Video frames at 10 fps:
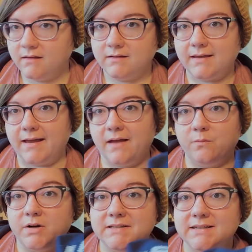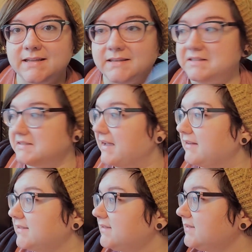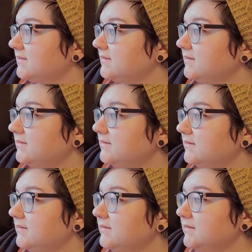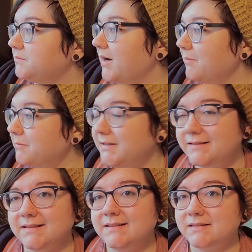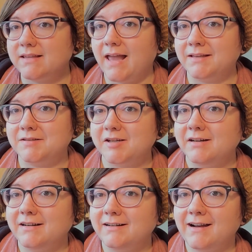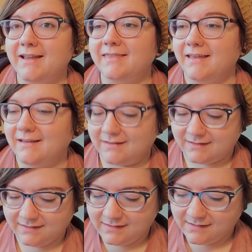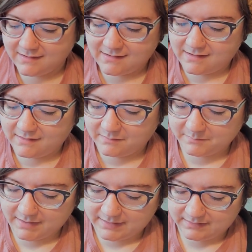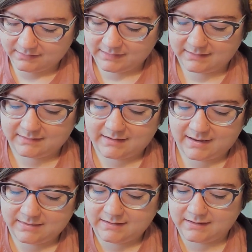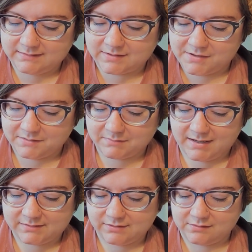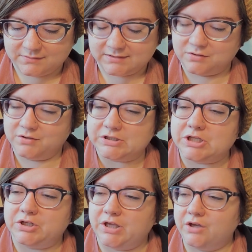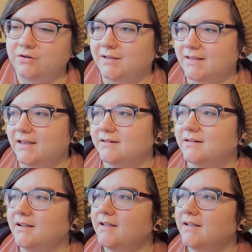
yeah, I've wanted to knit these socks probably since last year, I think. I think I saw them last year and I was like, oh, they're so cute. And then